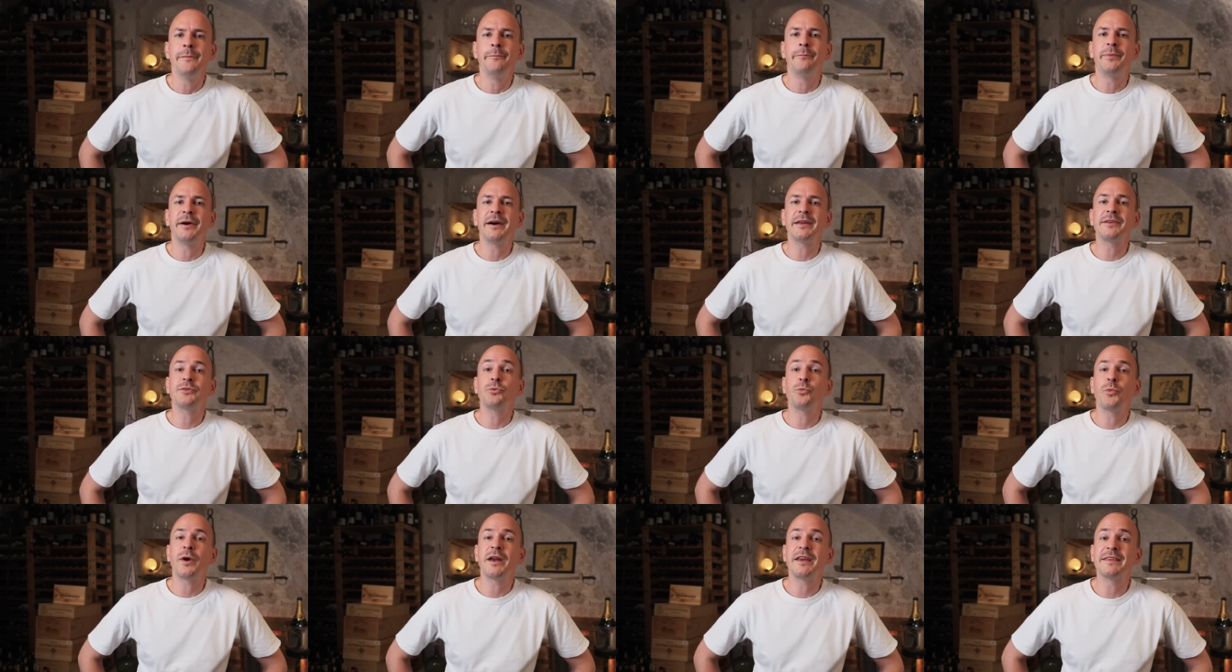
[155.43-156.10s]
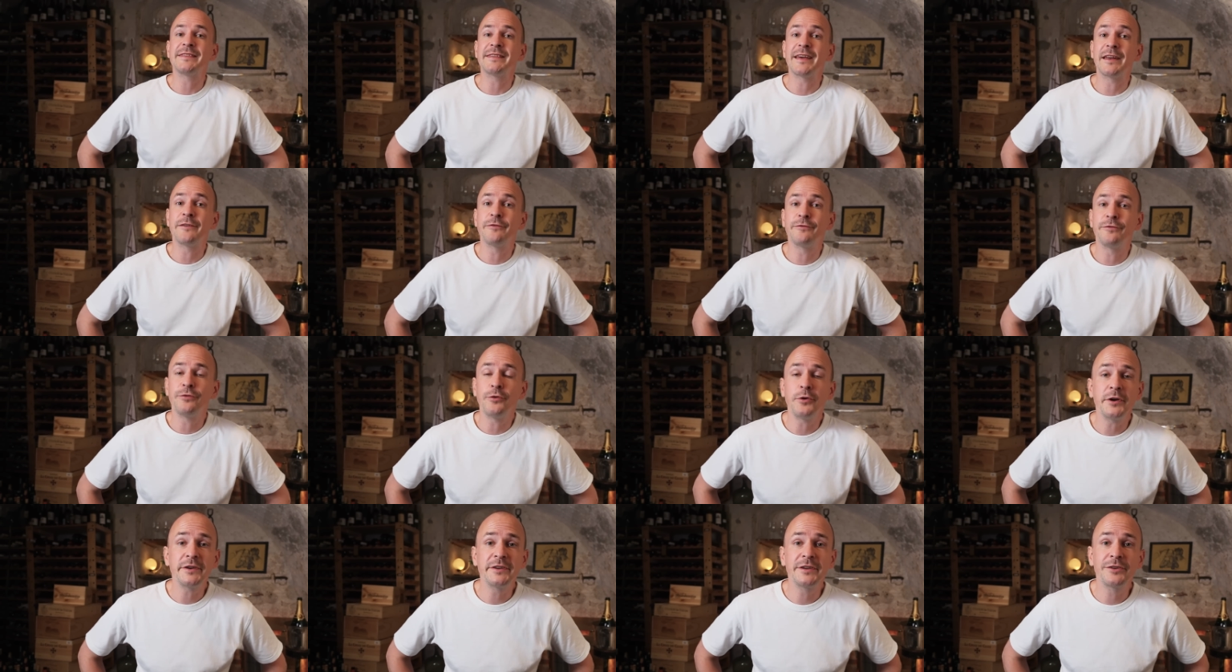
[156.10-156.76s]
but when it's at
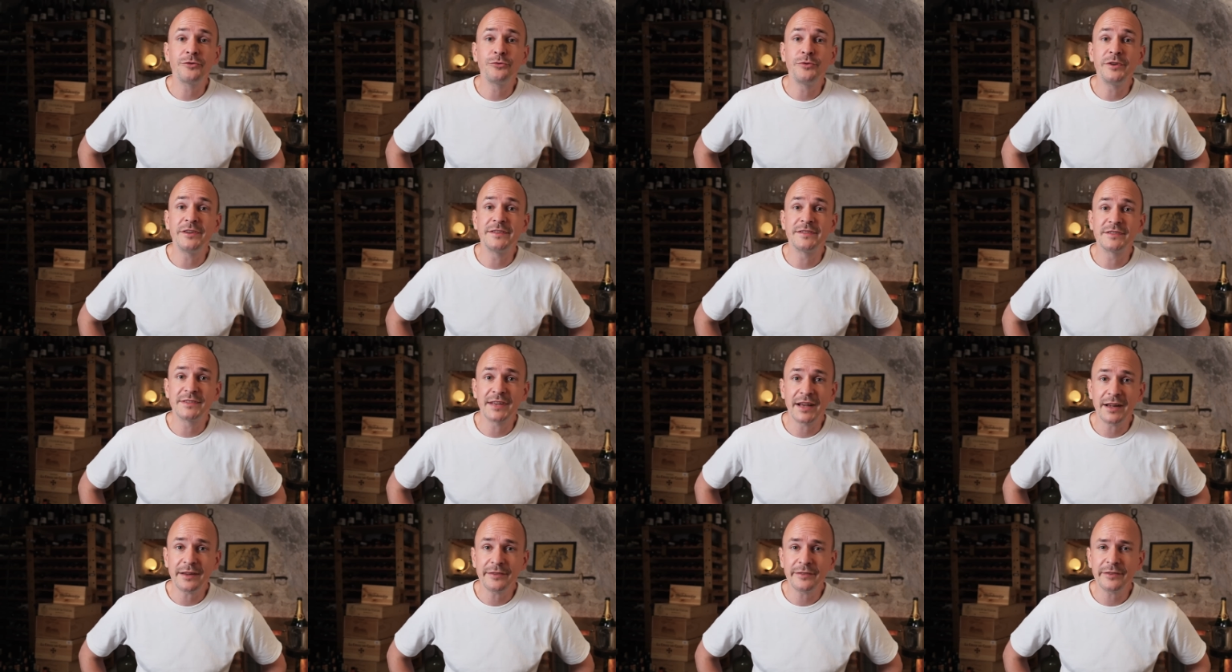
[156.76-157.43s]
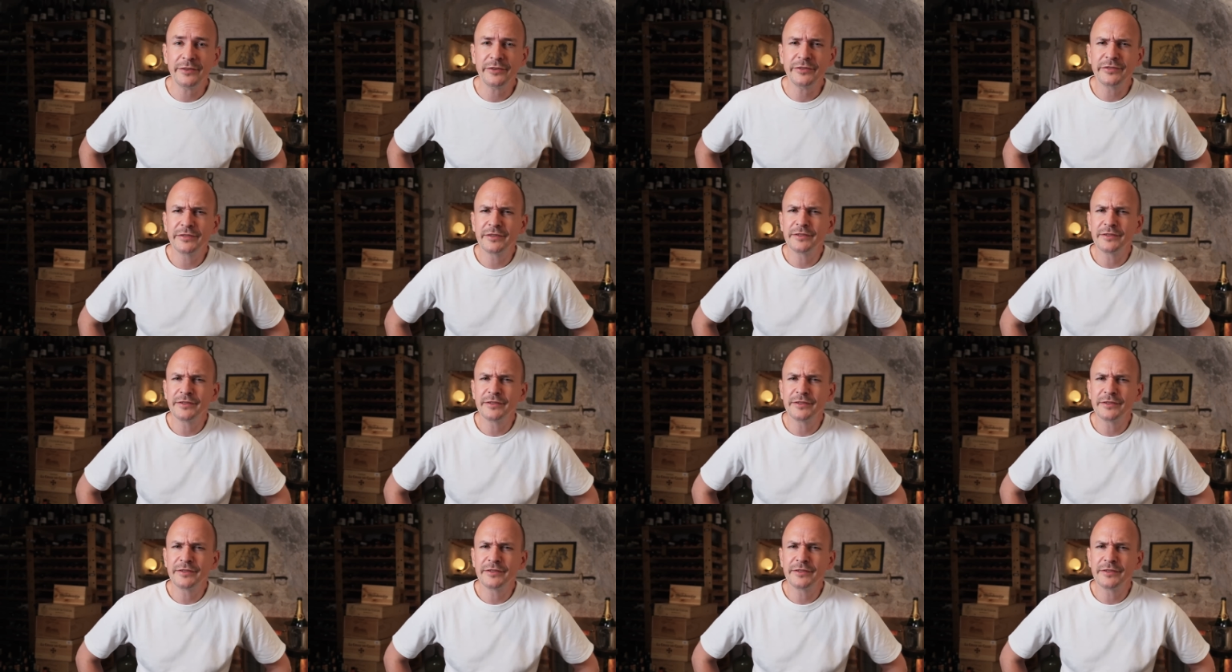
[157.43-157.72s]
4°C.